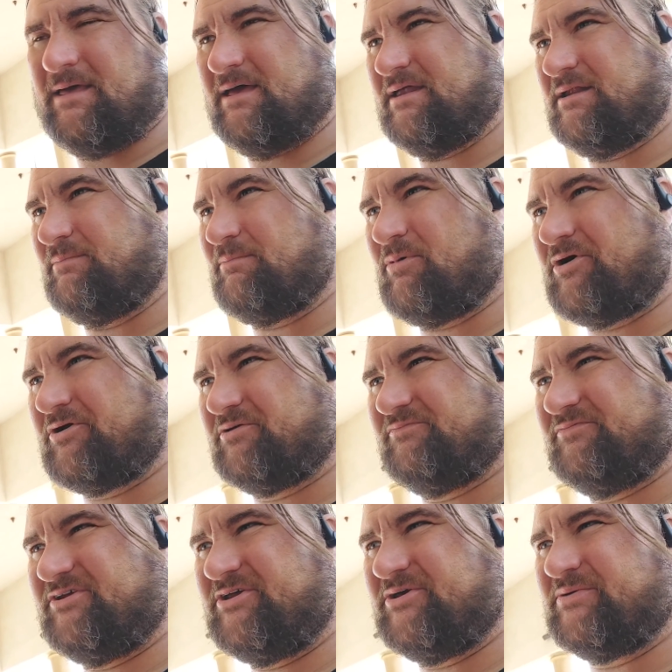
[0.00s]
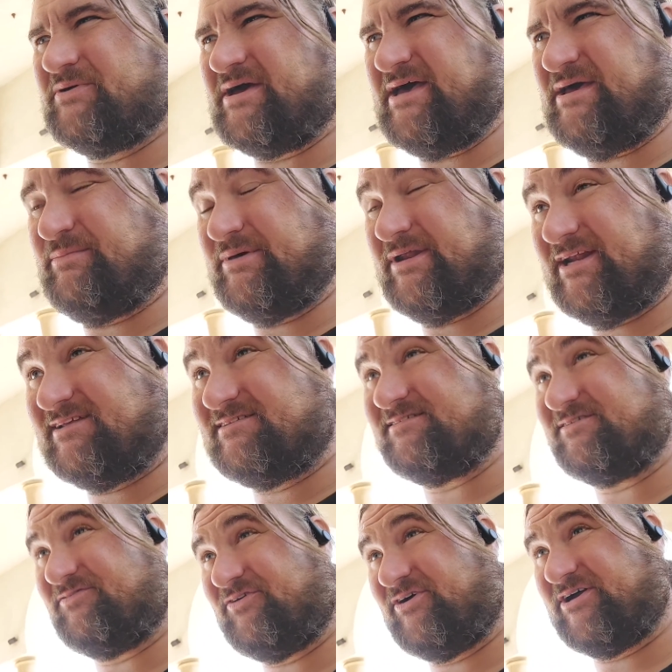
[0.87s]
in a modern video game, and
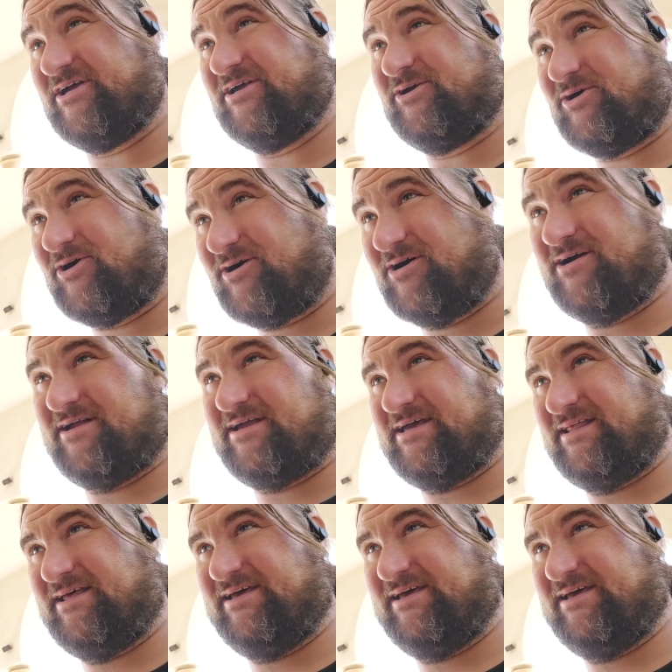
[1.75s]
it's a fucking card.